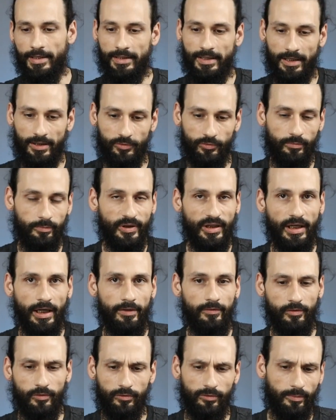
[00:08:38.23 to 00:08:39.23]
I guess would be
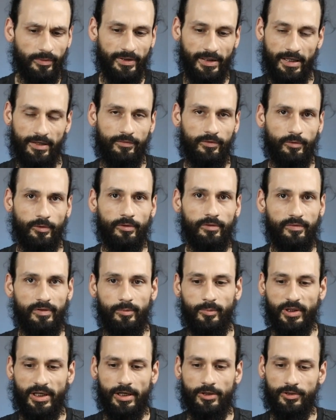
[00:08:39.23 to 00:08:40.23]
kind of cool, but I haven't heard of
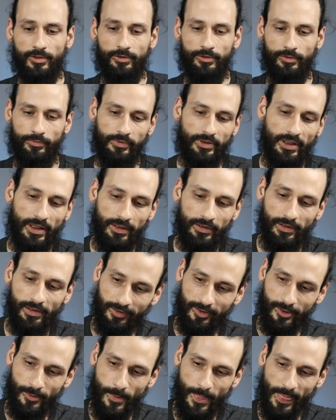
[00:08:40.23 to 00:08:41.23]
anybody actually doing that.
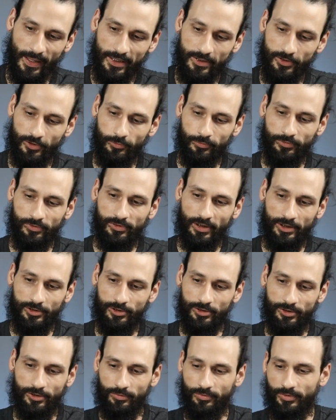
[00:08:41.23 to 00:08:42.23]
I
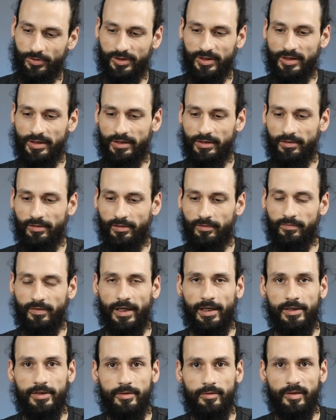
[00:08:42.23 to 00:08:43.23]
just don't see the
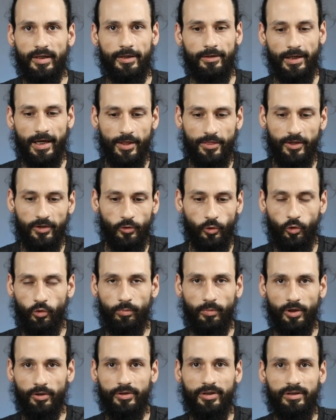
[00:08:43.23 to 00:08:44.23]
value, and I think the whole
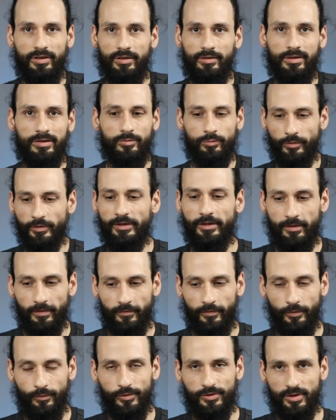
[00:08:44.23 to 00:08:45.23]
market is really
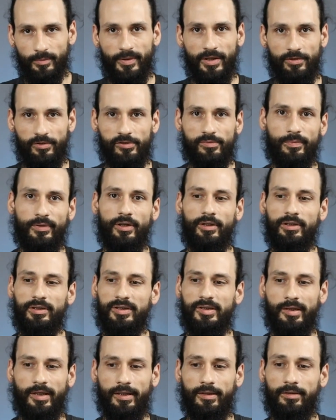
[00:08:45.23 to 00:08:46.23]
confused about this
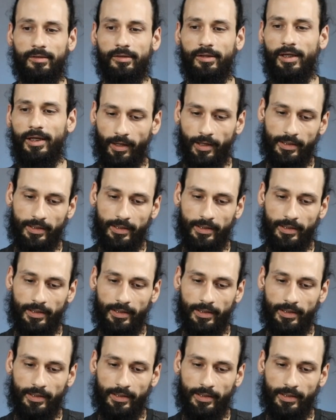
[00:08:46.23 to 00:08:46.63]
product. And